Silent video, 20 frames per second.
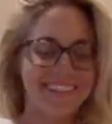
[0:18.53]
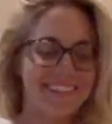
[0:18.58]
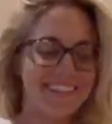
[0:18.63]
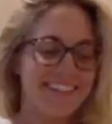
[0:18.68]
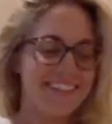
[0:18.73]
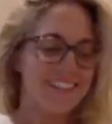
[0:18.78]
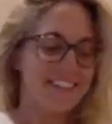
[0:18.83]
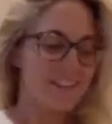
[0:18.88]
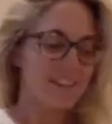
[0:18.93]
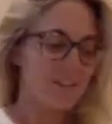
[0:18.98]

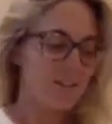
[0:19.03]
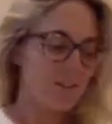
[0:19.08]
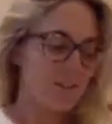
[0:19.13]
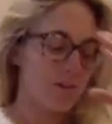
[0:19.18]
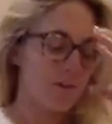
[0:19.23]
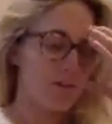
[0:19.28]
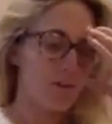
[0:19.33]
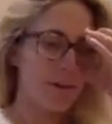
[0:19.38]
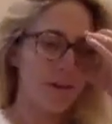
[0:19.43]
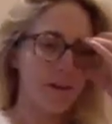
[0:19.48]

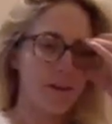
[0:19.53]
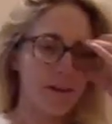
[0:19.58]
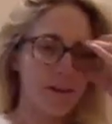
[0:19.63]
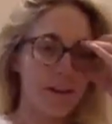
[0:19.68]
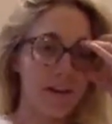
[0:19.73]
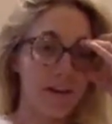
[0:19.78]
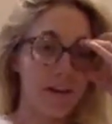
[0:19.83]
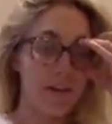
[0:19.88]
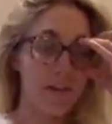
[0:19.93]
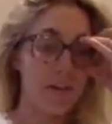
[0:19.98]
So,
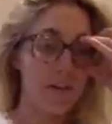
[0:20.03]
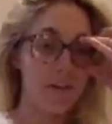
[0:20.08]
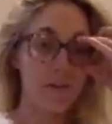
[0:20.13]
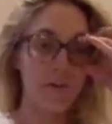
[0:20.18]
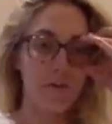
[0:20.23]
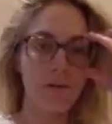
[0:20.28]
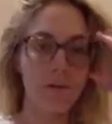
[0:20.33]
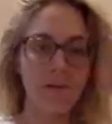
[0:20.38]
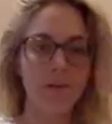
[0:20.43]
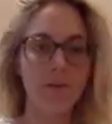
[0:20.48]
if
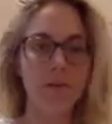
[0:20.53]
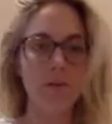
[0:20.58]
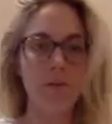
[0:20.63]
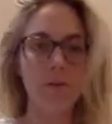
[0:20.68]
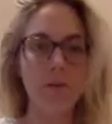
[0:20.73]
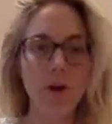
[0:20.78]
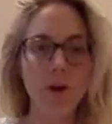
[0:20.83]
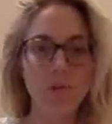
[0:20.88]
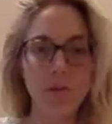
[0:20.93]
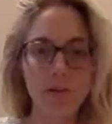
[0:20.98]
you don't
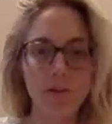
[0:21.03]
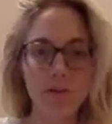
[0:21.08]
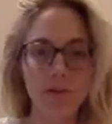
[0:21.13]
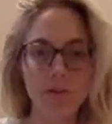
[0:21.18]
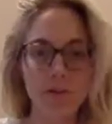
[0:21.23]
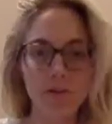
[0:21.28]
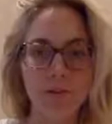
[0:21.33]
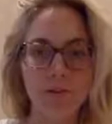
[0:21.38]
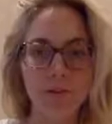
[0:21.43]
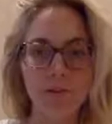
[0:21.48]
know me, if
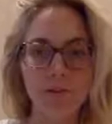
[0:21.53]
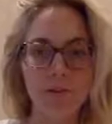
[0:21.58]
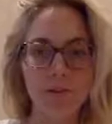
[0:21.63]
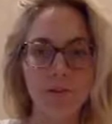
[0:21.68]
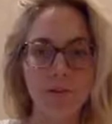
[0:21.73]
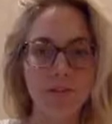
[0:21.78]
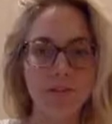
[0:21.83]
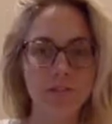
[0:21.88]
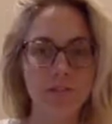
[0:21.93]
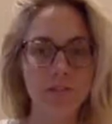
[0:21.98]
you're new
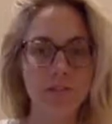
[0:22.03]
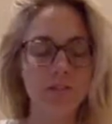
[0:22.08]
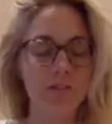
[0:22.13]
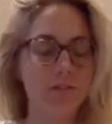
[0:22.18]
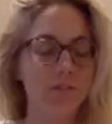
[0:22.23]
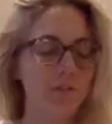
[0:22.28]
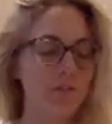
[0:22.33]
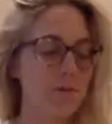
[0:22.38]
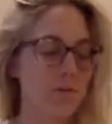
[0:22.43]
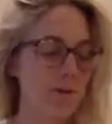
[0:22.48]

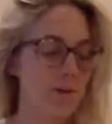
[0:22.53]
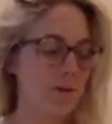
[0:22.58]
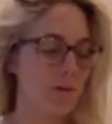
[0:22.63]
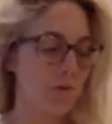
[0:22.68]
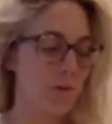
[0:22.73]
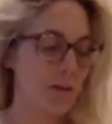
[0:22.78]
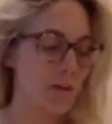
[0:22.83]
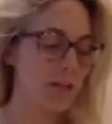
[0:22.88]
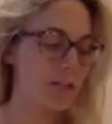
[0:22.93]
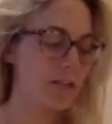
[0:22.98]
to
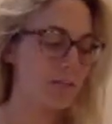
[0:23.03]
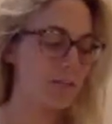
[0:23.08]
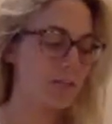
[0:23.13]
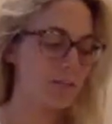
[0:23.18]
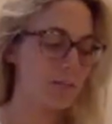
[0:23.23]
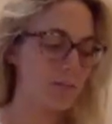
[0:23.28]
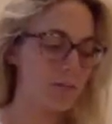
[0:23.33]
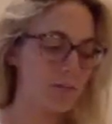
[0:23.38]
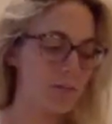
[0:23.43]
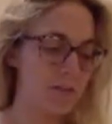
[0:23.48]
what I do,
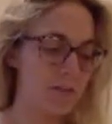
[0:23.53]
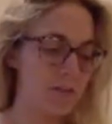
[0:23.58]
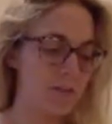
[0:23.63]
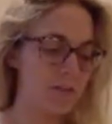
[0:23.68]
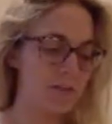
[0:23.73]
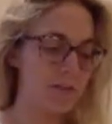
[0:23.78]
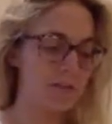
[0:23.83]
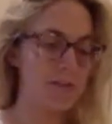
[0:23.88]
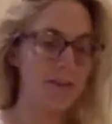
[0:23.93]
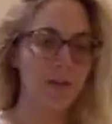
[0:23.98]
I'm a
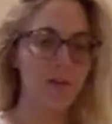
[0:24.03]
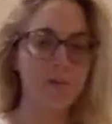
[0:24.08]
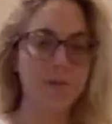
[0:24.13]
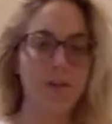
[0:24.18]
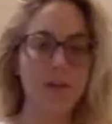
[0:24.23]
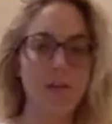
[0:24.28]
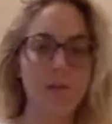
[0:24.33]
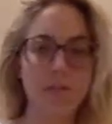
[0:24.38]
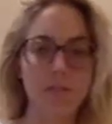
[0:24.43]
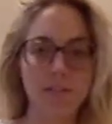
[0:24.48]

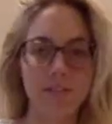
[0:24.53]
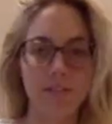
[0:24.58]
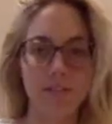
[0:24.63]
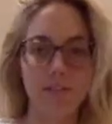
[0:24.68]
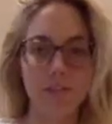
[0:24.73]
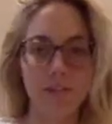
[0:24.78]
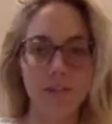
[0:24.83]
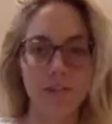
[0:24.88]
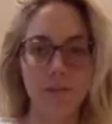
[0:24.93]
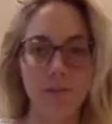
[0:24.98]
psychotherapist. I
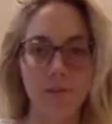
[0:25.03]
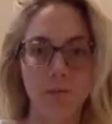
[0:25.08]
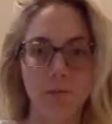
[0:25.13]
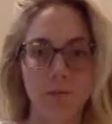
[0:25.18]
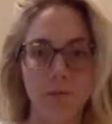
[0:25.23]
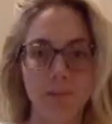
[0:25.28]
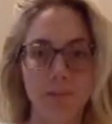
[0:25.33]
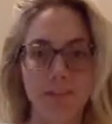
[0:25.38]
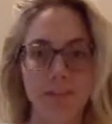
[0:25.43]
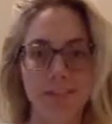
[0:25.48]
work in the
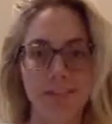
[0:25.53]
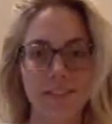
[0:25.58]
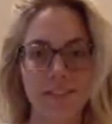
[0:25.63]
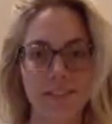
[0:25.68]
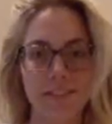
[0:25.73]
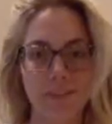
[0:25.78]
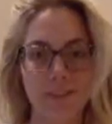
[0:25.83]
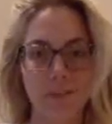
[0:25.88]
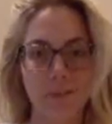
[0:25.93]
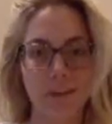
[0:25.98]
wilderness
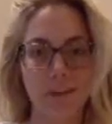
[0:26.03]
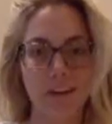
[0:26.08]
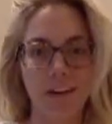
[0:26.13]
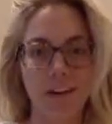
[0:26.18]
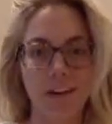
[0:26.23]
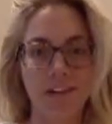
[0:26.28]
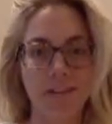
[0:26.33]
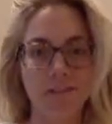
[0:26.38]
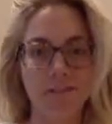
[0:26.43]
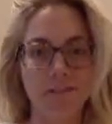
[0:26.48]
of Oregon
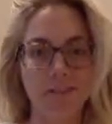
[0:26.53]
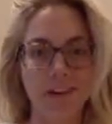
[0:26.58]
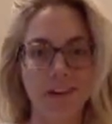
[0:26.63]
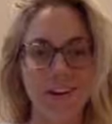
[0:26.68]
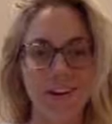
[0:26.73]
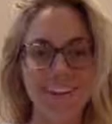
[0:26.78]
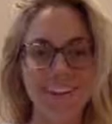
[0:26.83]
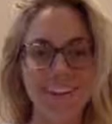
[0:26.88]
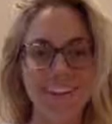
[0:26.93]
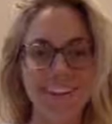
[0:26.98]
and
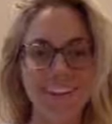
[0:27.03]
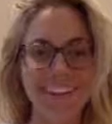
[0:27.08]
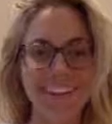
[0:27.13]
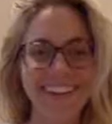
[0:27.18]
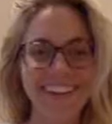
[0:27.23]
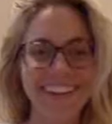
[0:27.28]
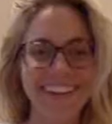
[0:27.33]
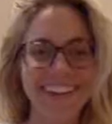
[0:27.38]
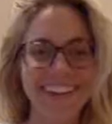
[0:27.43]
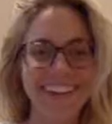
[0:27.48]
Utah,
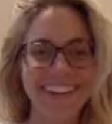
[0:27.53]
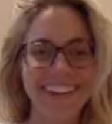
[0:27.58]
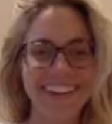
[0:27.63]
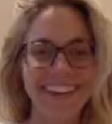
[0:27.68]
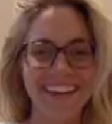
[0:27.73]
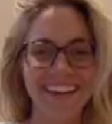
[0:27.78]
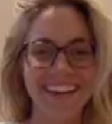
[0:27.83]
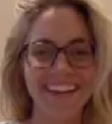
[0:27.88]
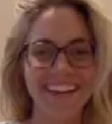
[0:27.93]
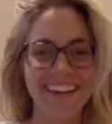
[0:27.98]

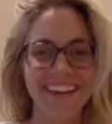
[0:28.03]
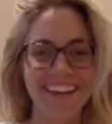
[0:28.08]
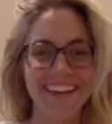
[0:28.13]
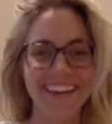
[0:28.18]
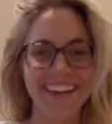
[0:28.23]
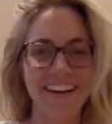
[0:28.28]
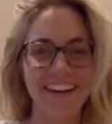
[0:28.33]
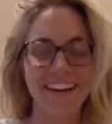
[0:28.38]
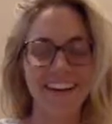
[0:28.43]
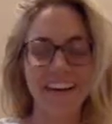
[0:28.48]
and
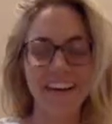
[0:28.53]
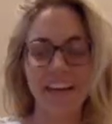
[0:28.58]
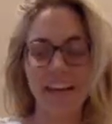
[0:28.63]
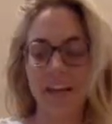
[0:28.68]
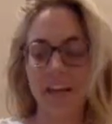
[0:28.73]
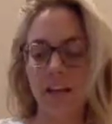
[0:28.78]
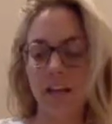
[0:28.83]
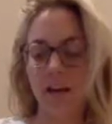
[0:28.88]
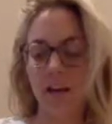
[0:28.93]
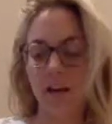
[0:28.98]

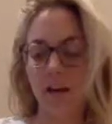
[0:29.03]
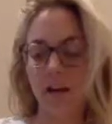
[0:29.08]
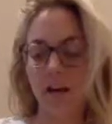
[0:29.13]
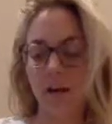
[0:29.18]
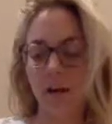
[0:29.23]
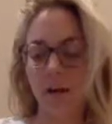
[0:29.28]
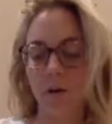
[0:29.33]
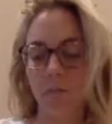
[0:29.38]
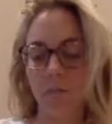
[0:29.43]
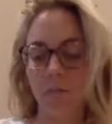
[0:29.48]
I
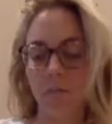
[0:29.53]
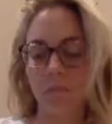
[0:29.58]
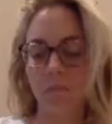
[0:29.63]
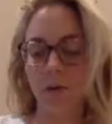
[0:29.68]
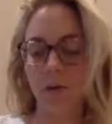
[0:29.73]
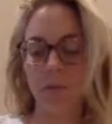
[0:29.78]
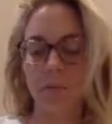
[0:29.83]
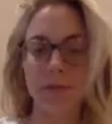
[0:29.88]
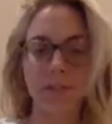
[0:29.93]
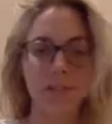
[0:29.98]
am
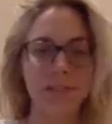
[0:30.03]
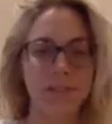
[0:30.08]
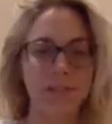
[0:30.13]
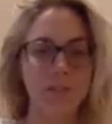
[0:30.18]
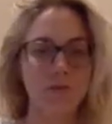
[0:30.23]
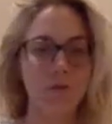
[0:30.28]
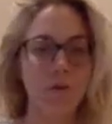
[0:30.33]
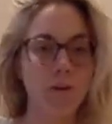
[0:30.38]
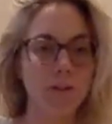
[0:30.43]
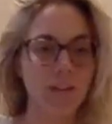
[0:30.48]
an
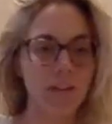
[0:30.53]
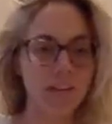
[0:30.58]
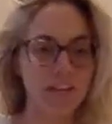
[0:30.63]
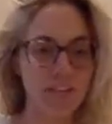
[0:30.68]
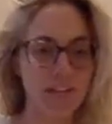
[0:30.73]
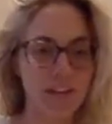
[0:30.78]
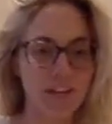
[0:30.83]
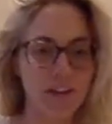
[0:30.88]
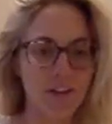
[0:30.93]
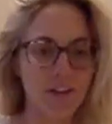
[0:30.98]
essential oil
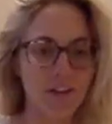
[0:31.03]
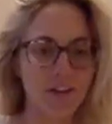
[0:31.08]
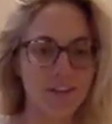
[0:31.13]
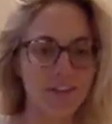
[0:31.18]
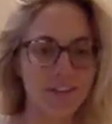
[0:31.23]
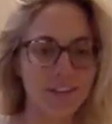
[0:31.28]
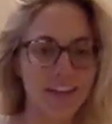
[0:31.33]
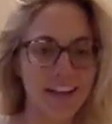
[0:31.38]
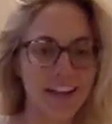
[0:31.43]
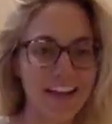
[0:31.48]
educator
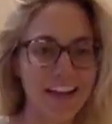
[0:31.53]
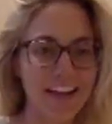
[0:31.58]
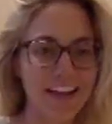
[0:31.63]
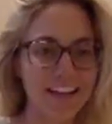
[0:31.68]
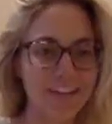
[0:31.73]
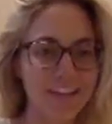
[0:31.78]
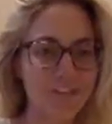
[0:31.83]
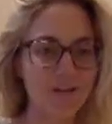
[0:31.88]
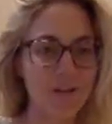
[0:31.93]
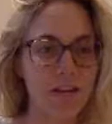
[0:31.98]

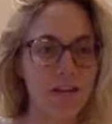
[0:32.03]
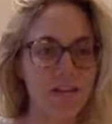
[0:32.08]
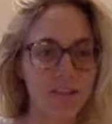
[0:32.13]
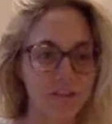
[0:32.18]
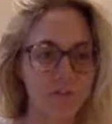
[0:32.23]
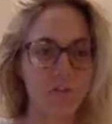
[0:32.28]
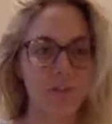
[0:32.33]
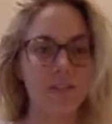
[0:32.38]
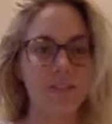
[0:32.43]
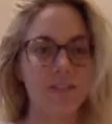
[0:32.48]
and trained as a
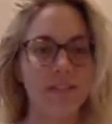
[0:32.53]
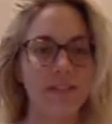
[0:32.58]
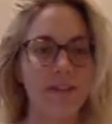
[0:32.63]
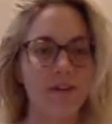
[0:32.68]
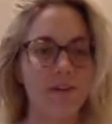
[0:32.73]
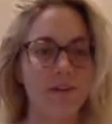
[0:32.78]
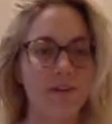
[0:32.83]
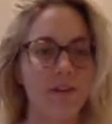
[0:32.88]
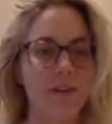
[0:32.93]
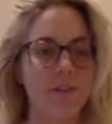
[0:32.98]
holistic
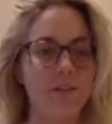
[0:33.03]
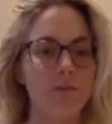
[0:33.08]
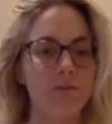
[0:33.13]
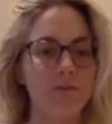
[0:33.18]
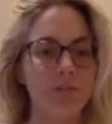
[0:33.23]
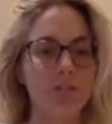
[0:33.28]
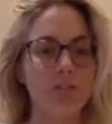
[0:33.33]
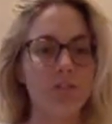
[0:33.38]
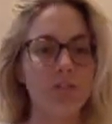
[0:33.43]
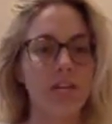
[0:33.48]
health
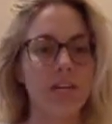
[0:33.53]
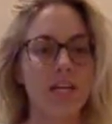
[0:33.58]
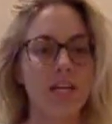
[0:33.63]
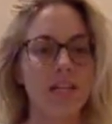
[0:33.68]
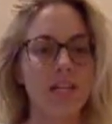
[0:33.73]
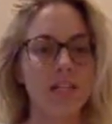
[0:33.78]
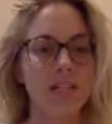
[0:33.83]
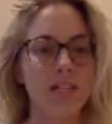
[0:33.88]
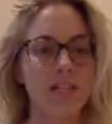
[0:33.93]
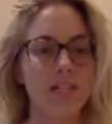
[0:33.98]
coach
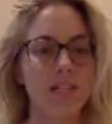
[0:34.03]
and